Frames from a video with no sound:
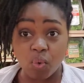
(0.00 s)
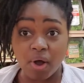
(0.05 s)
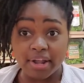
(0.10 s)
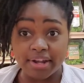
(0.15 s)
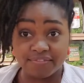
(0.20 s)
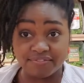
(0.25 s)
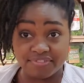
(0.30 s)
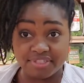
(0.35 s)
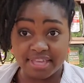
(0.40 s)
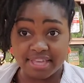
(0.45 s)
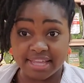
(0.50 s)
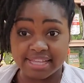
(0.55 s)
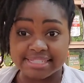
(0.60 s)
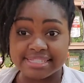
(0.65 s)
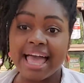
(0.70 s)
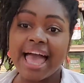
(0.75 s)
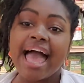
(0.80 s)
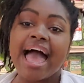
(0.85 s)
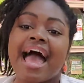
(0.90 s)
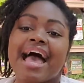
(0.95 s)
one of these
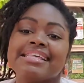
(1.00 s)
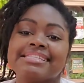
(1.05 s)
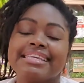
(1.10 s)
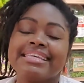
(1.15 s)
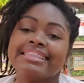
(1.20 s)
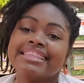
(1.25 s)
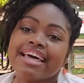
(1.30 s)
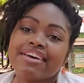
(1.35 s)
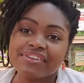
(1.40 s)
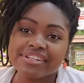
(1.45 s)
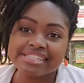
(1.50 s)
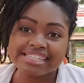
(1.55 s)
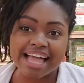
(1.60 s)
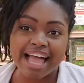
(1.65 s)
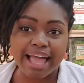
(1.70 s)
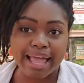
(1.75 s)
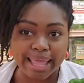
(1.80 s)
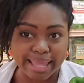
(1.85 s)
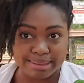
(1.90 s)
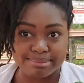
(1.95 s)
has 11
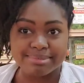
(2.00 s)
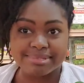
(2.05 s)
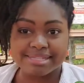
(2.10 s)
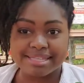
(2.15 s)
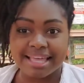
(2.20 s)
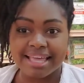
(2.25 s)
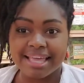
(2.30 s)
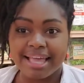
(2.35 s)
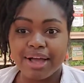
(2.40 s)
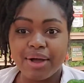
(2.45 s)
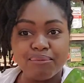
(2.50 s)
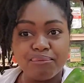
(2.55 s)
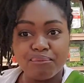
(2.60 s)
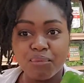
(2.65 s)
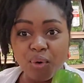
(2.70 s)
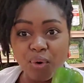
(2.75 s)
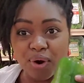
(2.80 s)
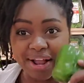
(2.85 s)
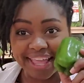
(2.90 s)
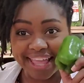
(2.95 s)
times
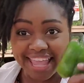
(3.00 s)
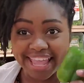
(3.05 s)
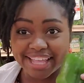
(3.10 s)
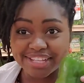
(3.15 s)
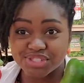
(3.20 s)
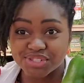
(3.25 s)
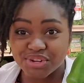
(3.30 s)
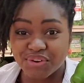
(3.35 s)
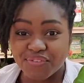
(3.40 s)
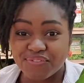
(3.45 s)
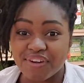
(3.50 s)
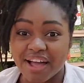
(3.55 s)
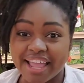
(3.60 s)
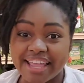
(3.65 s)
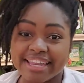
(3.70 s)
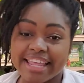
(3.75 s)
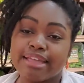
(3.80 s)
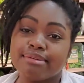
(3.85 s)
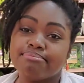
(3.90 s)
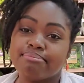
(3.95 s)
more cancer
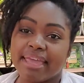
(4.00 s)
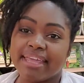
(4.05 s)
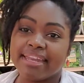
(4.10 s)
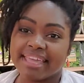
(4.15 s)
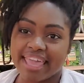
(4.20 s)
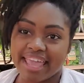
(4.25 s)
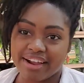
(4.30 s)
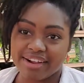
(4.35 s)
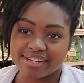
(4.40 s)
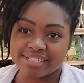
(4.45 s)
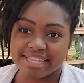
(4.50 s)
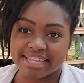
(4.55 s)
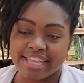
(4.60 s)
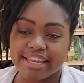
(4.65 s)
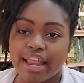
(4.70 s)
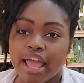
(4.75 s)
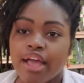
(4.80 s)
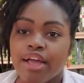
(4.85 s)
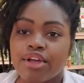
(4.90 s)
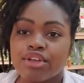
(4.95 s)
fighting beta carotene.
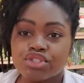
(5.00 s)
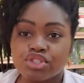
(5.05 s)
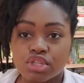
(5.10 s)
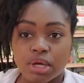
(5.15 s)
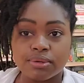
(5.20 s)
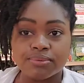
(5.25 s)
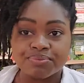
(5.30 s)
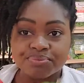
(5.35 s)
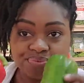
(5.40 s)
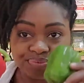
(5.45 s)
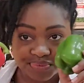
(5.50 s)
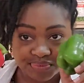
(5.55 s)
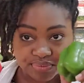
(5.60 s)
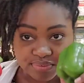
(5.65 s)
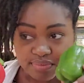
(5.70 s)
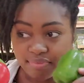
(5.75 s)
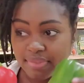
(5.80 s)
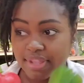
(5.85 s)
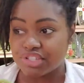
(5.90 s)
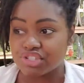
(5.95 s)
So
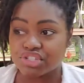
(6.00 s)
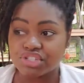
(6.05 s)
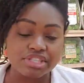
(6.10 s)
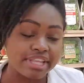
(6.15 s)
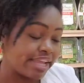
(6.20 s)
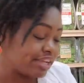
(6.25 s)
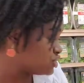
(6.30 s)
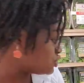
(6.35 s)
just stay